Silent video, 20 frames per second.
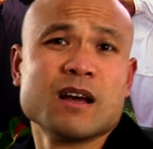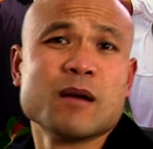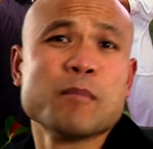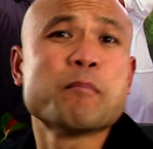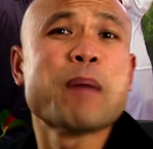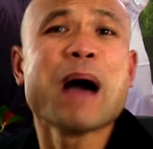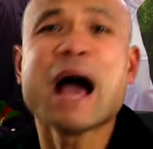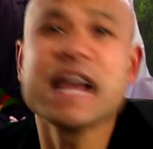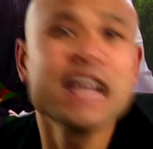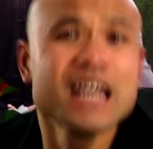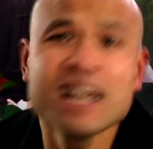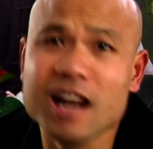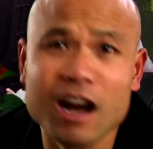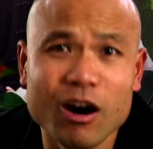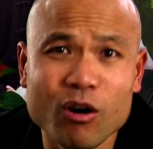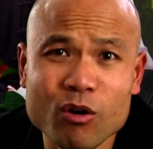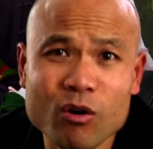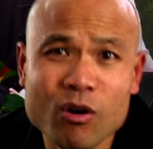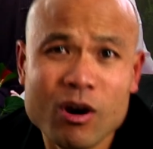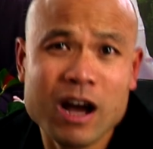
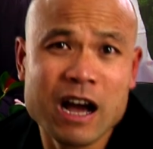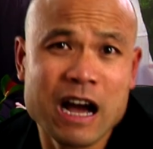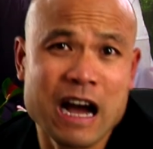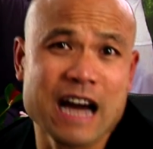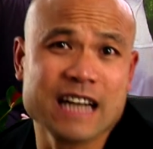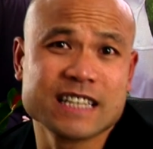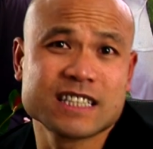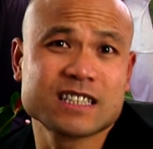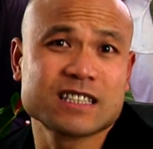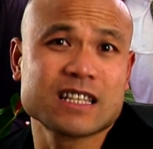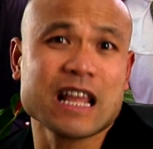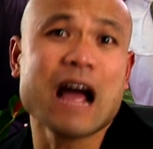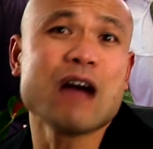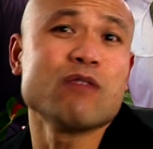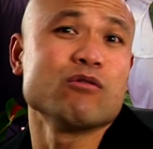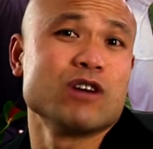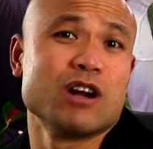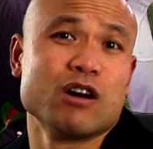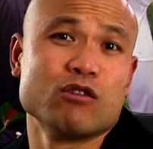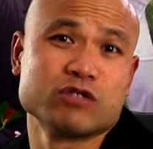payload and
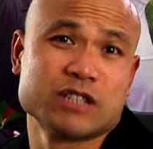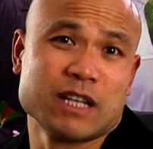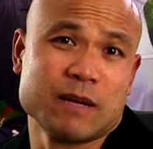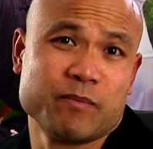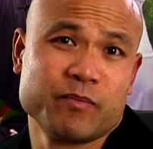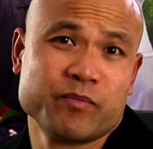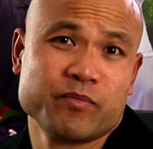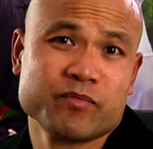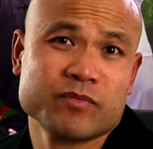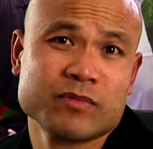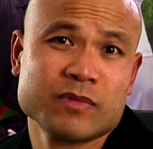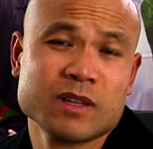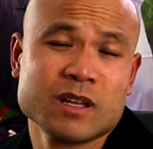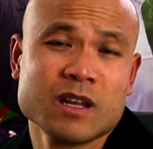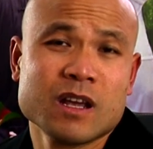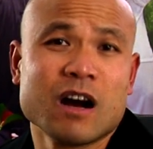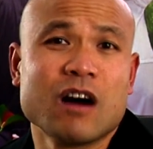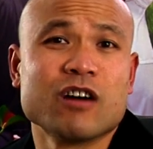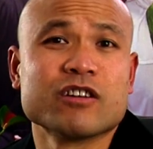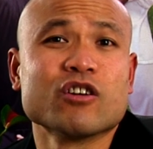download them.
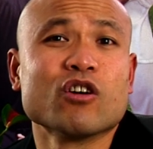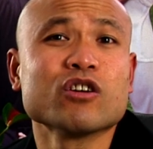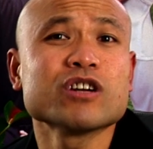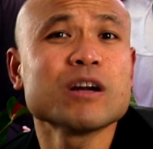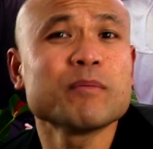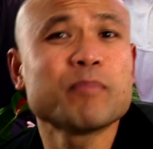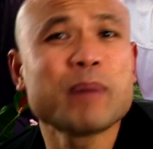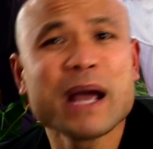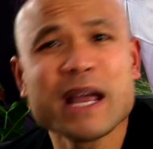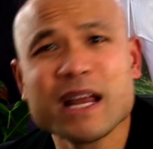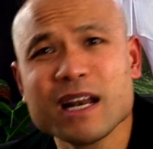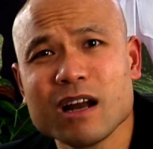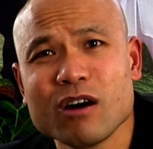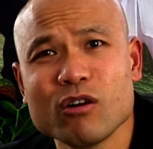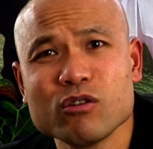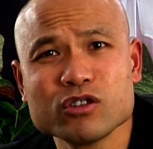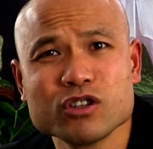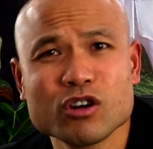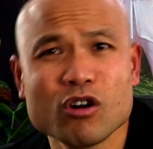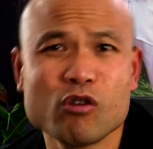And on the
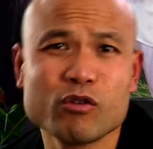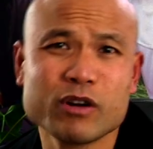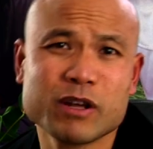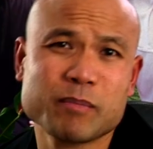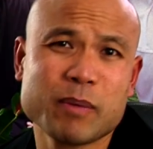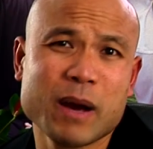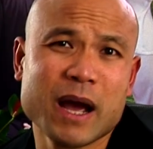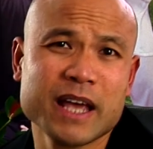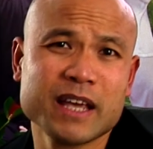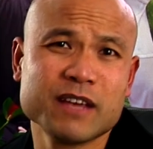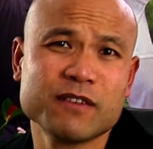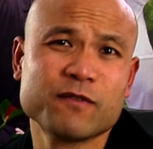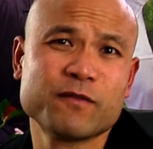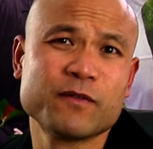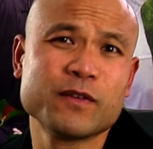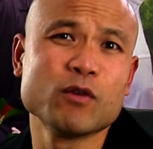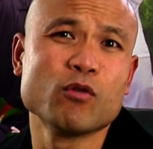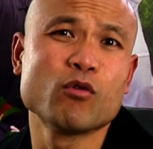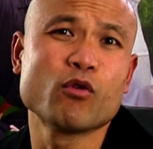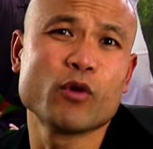payload, you only pay
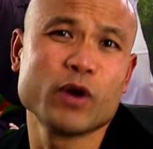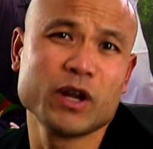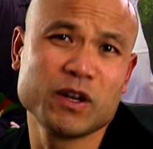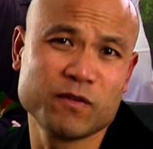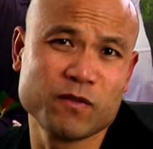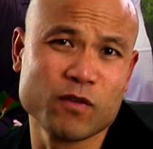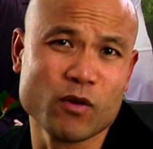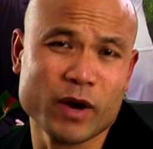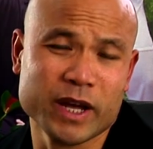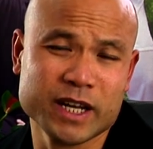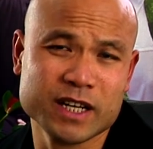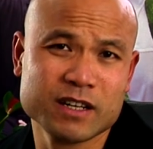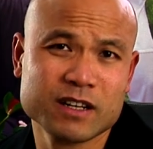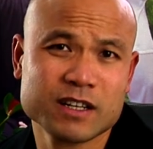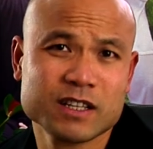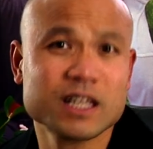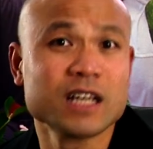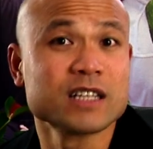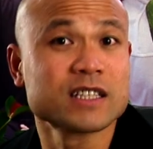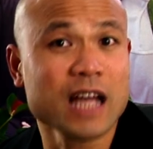few quid for
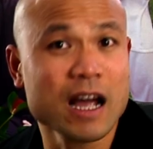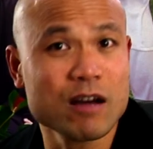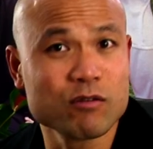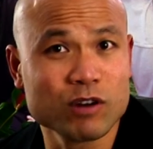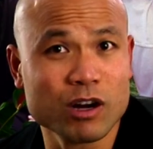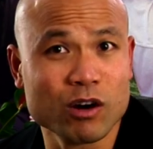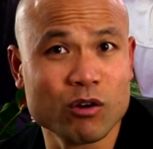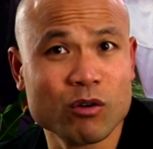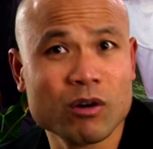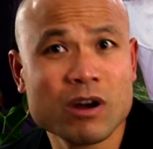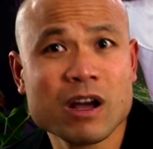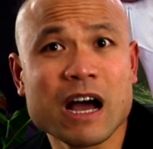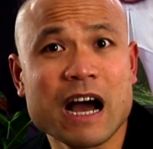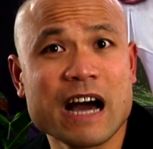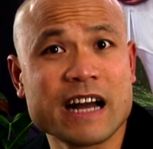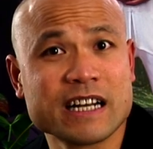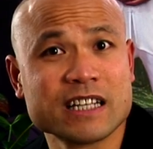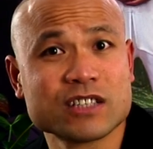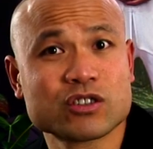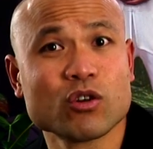it, the download.
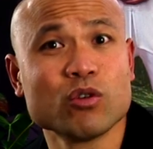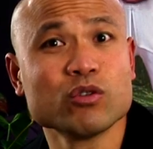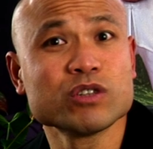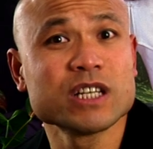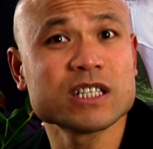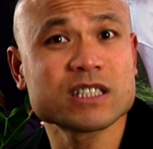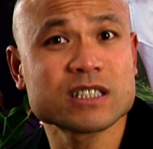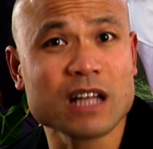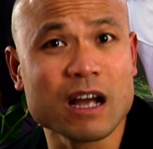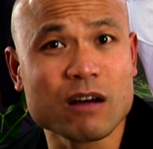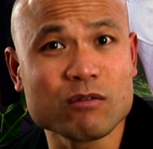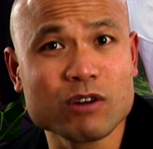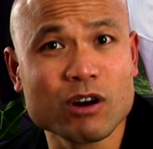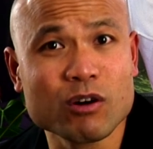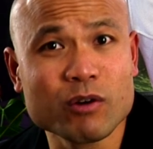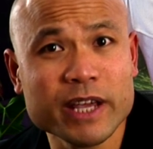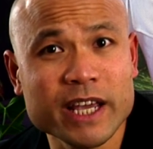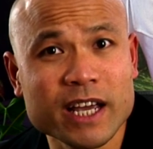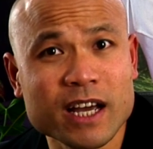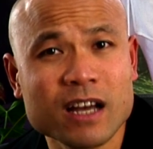And it's all this
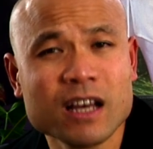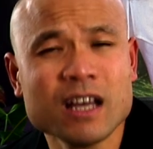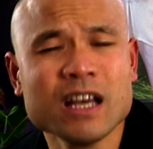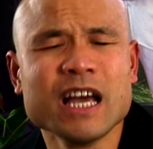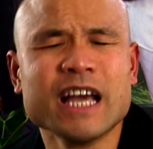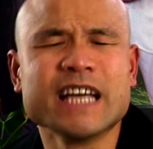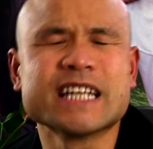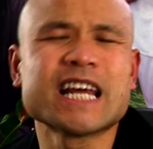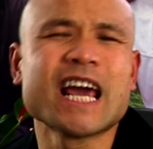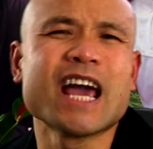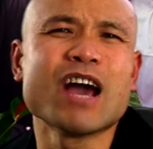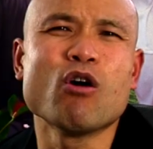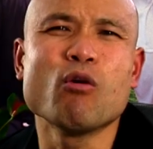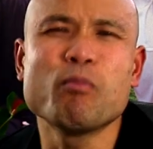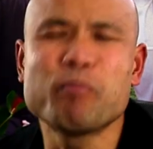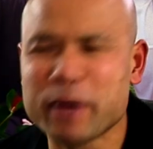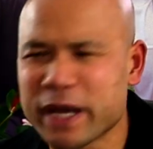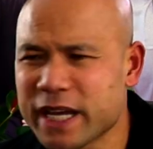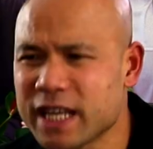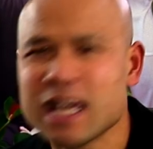download here, it's
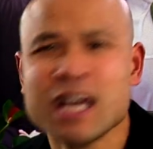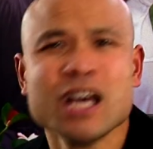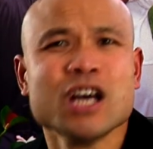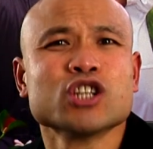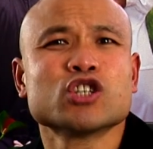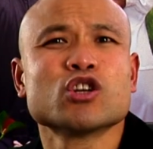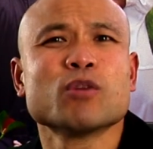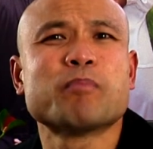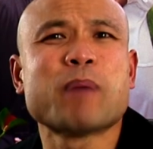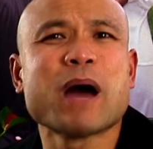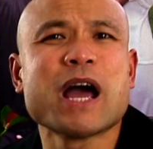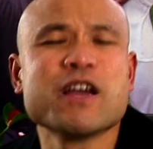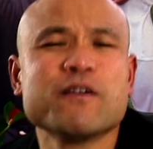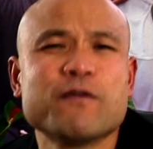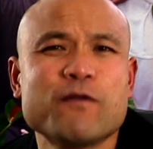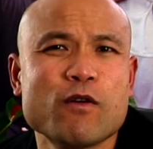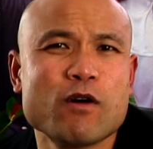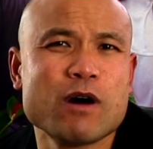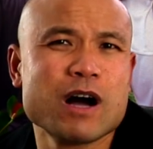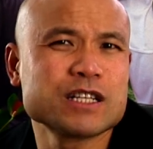helping to pay
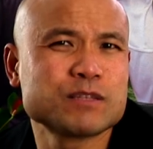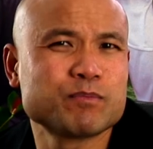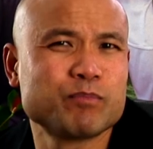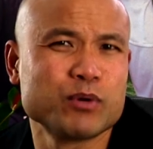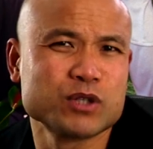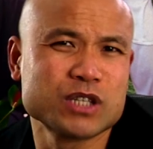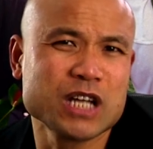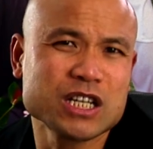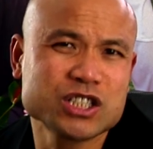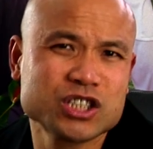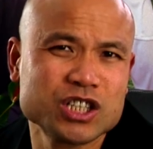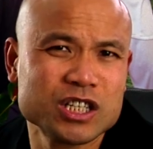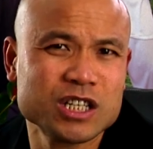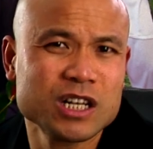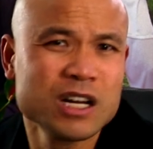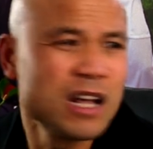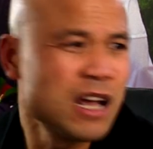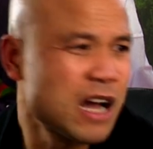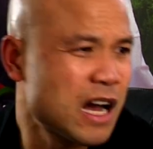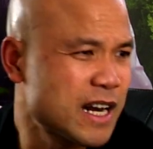for us production
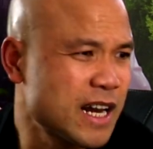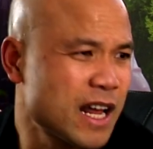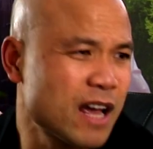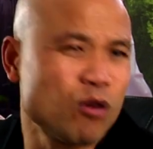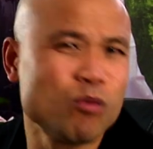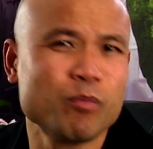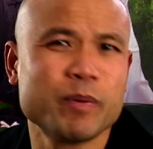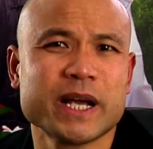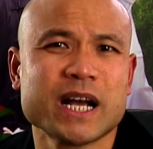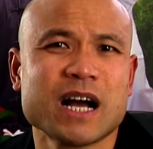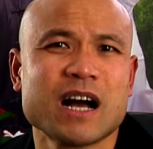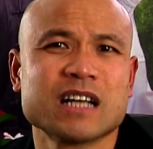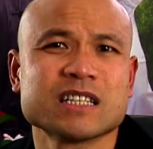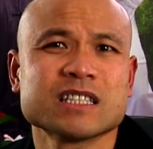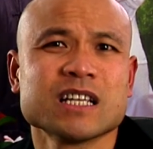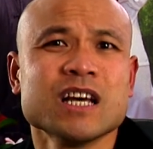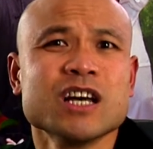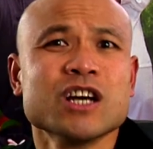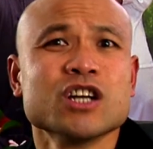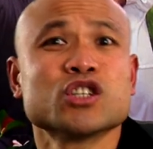and helping us
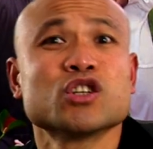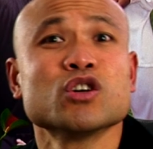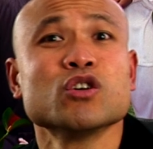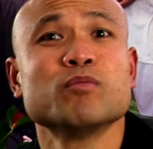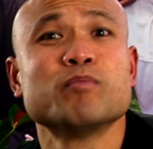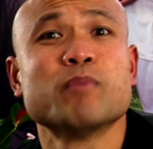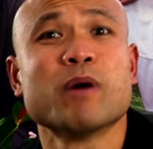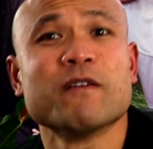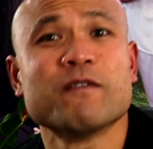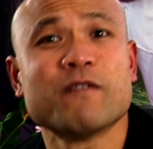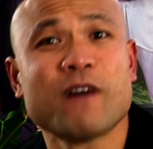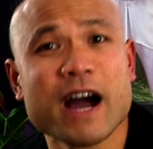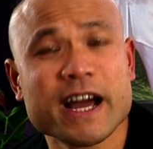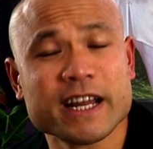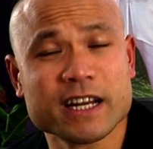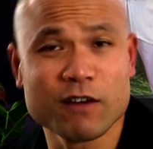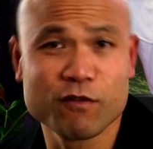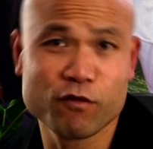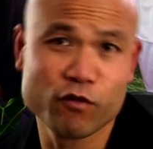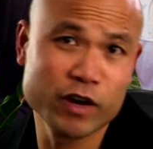to provide
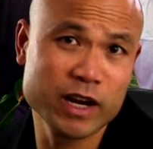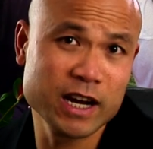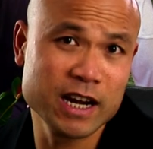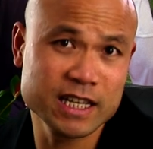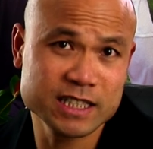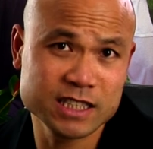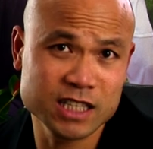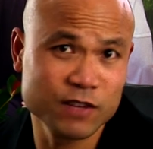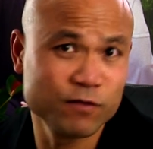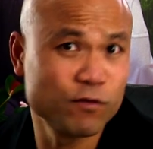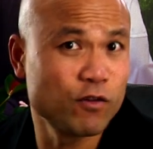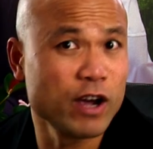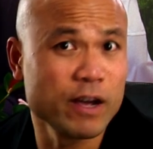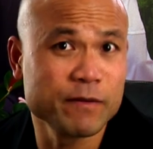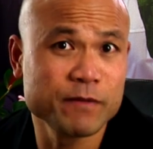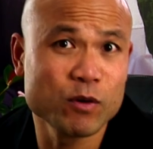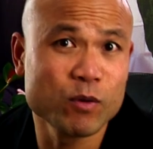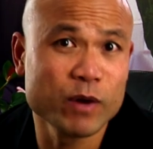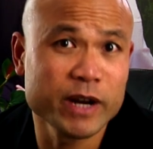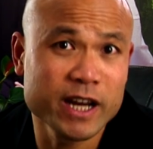a free lesson for
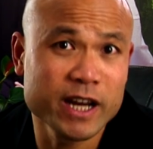everyone